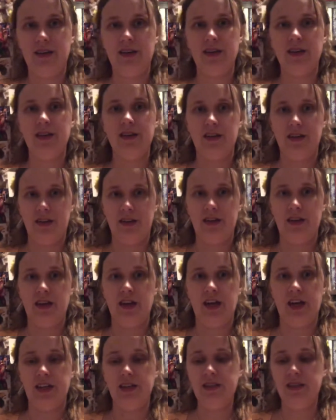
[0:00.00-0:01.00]

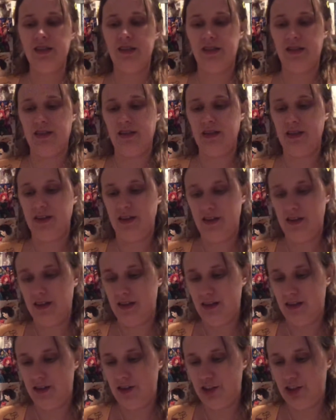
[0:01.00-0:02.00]
Yes,
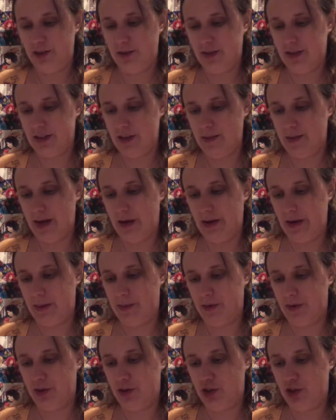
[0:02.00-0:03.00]
she was somehow
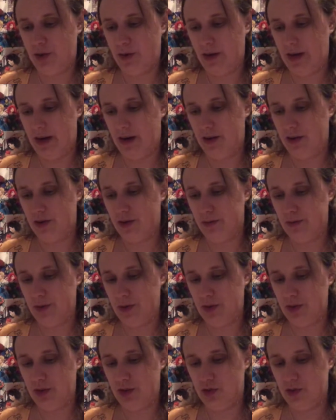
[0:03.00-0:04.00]
able to choke out, her
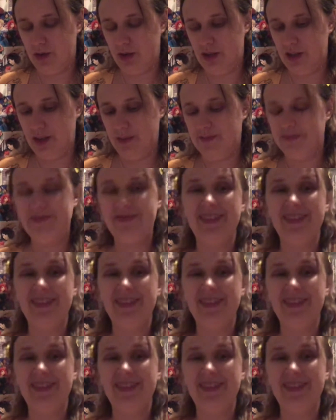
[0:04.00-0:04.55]
motions rusty.